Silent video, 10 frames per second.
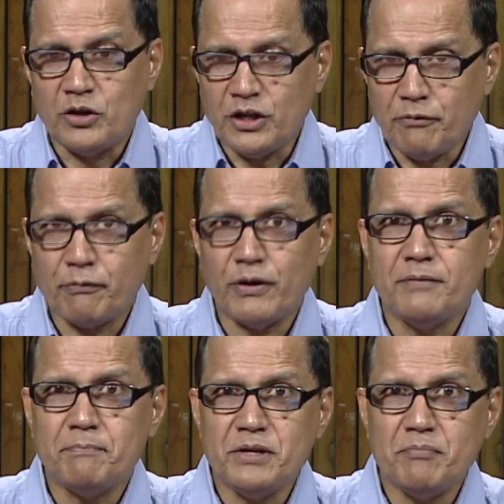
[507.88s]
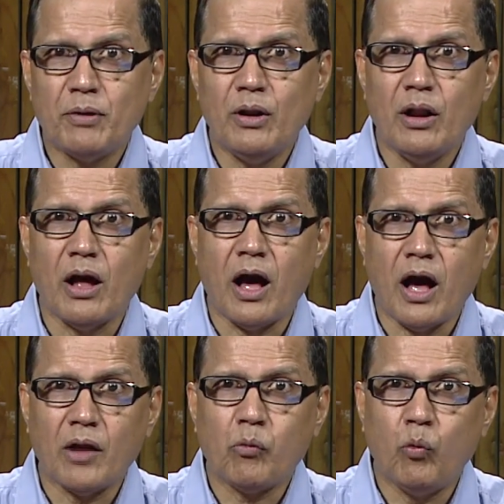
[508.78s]
different people
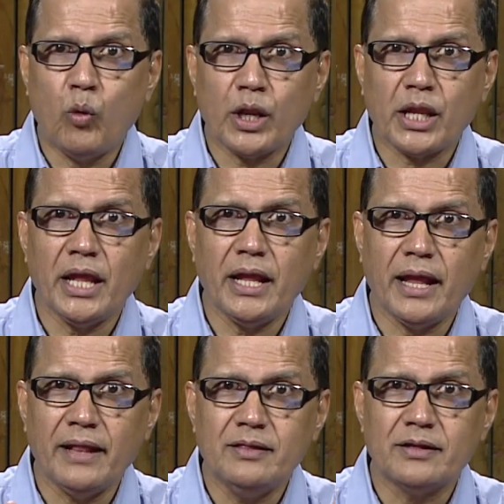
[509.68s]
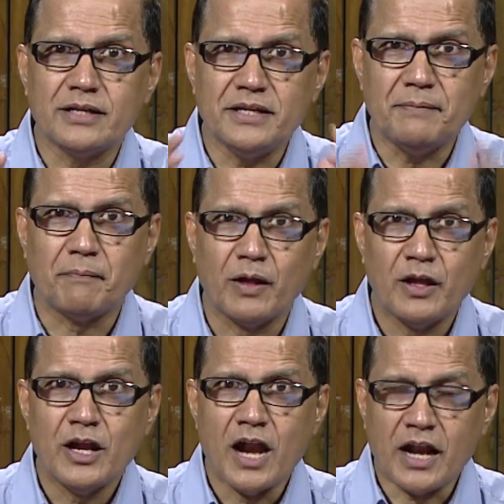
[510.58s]
are working in the team
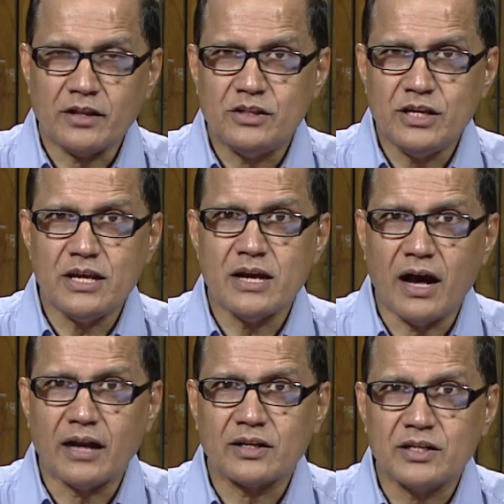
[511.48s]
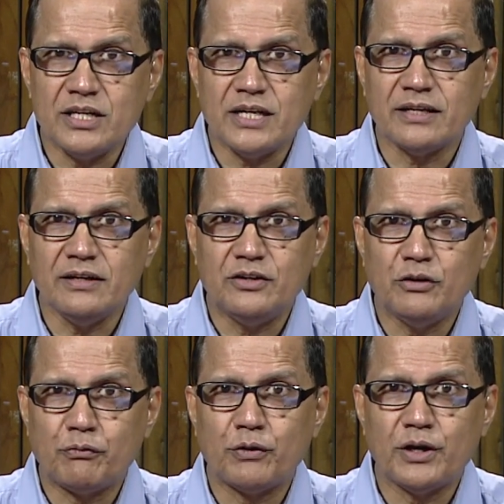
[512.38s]
and they are creating
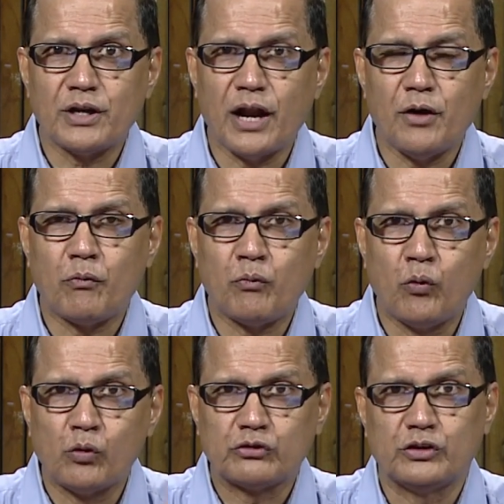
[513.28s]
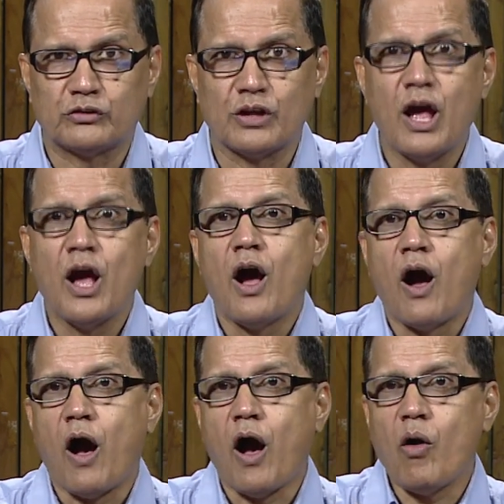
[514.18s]
different kind of forces.
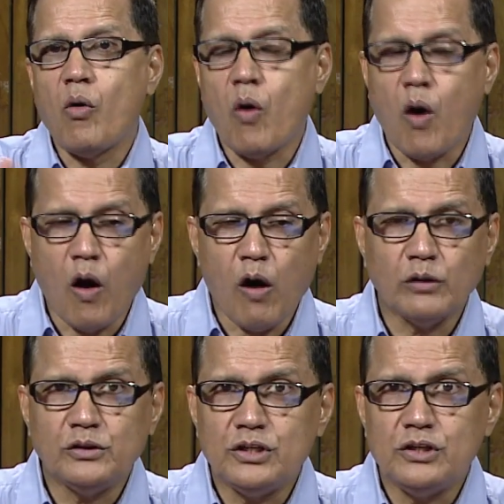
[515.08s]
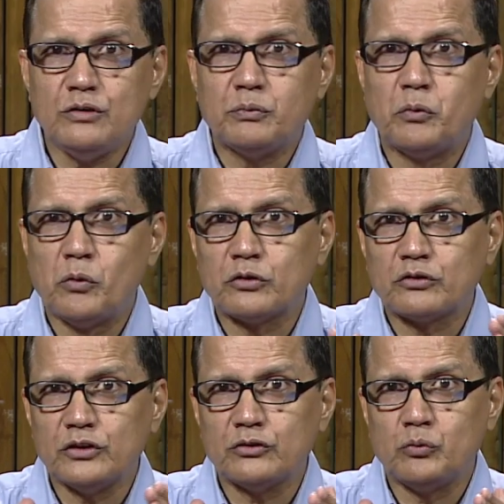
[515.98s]
How all these
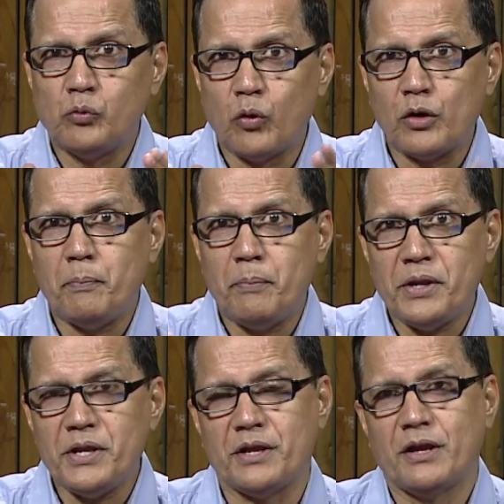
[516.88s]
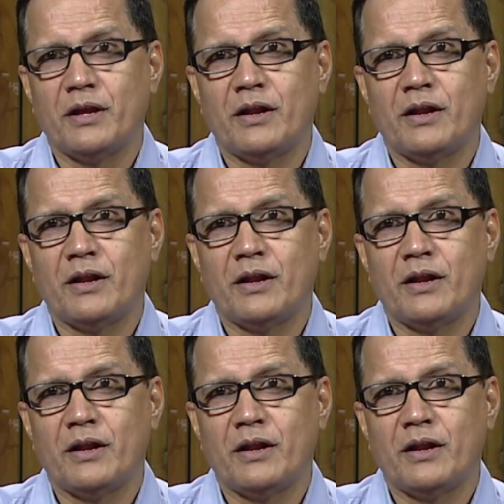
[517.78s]
forces would be